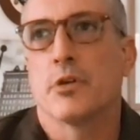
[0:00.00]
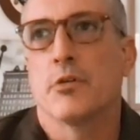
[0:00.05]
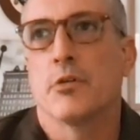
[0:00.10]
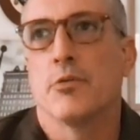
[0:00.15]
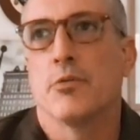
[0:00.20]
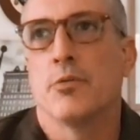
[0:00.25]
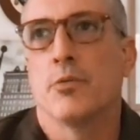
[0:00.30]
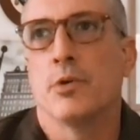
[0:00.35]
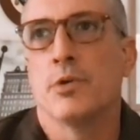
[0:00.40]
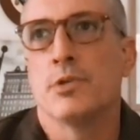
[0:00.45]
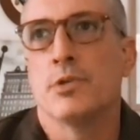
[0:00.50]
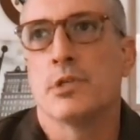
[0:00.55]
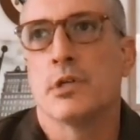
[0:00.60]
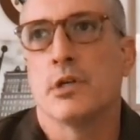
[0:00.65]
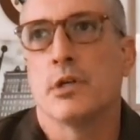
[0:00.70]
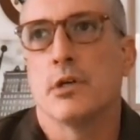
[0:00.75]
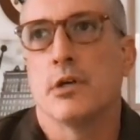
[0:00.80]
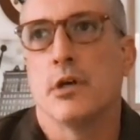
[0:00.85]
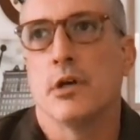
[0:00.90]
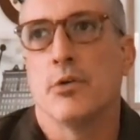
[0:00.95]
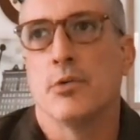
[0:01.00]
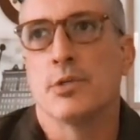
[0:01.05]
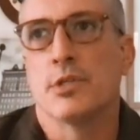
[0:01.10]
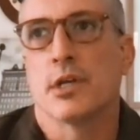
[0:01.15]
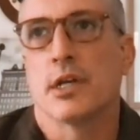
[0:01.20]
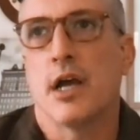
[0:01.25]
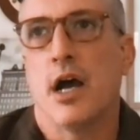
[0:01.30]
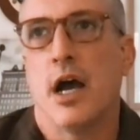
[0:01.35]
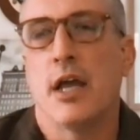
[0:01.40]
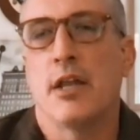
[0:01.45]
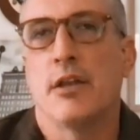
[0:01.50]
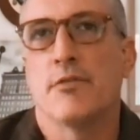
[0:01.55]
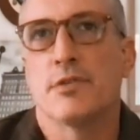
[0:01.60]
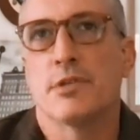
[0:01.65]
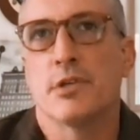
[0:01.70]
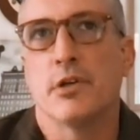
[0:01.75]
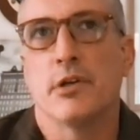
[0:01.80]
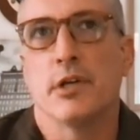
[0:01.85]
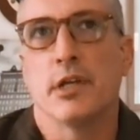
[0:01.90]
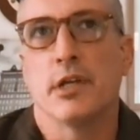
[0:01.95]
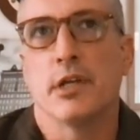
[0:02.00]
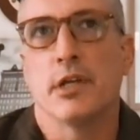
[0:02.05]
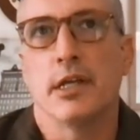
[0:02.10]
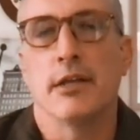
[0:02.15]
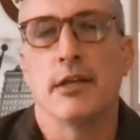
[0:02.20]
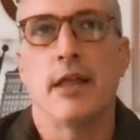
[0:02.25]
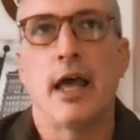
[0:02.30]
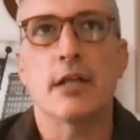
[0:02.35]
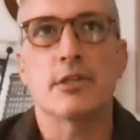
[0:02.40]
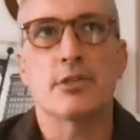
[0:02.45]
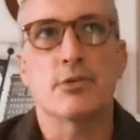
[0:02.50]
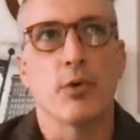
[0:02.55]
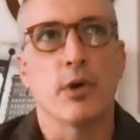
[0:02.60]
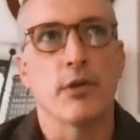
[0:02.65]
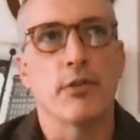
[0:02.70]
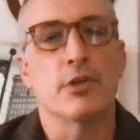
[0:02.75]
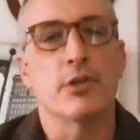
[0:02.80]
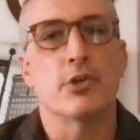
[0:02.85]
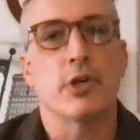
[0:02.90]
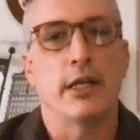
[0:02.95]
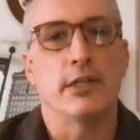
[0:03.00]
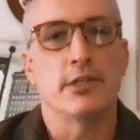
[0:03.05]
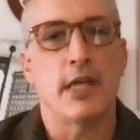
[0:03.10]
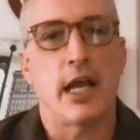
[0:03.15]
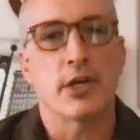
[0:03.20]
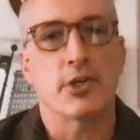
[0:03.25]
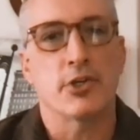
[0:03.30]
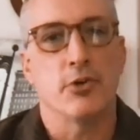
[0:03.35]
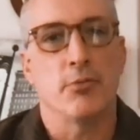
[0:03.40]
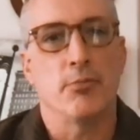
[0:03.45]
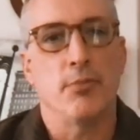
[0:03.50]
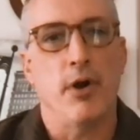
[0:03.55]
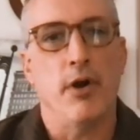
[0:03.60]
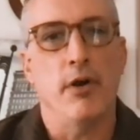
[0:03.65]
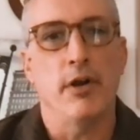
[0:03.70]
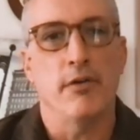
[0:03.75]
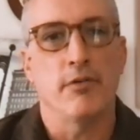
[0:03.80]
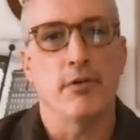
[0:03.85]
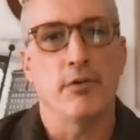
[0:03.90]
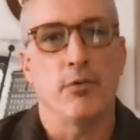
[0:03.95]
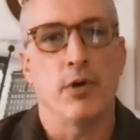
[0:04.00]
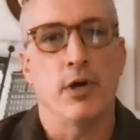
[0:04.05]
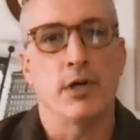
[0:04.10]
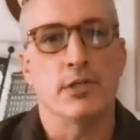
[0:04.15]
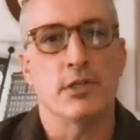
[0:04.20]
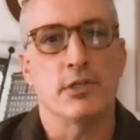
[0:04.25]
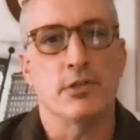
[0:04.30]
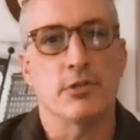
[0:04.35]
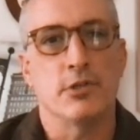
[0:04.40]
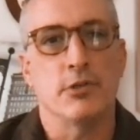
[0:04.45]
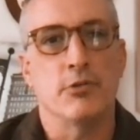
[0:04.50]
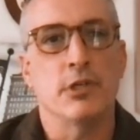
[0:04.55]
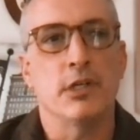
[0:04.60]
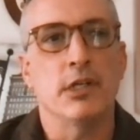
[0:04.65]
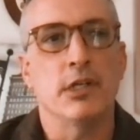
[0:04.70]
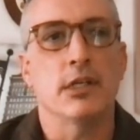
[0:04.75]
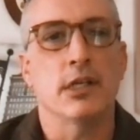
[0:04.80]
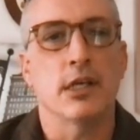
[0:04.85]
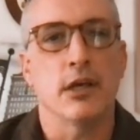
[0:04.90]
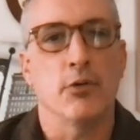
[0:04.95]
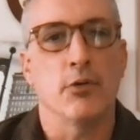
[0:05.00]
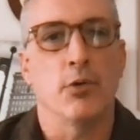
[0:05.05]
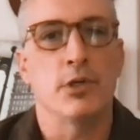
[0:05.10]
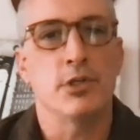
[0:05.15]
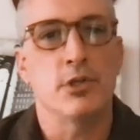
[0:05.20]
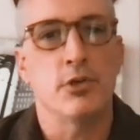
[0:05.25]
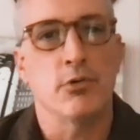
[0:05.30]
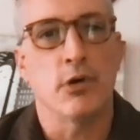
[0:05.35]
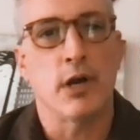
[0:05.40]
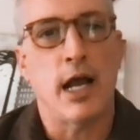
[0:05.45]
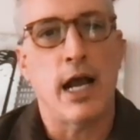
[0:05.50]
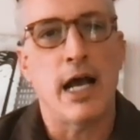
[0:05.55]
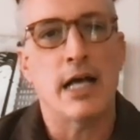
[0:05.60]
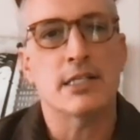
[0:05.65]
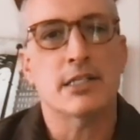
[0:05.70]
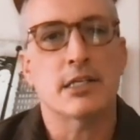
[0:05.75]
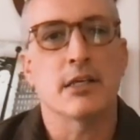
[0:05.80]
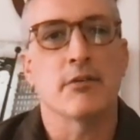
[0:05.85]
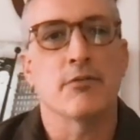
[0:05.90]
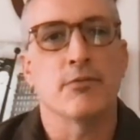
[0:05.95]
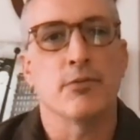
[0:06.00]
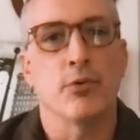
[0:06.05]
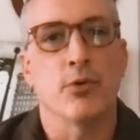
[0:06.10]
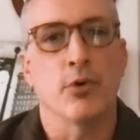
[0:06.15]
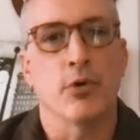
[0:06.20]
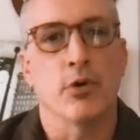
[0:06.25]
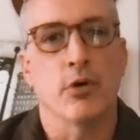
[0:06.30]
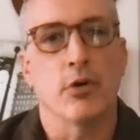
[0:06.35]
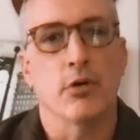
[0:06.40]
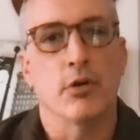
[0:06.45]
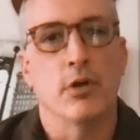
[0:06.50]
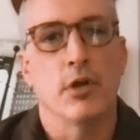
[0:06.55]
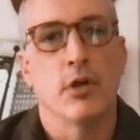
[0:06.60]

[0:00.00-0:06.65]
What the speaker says: was a kind of certainty, and that's where the transactional part of it is you didn't get what you were asking for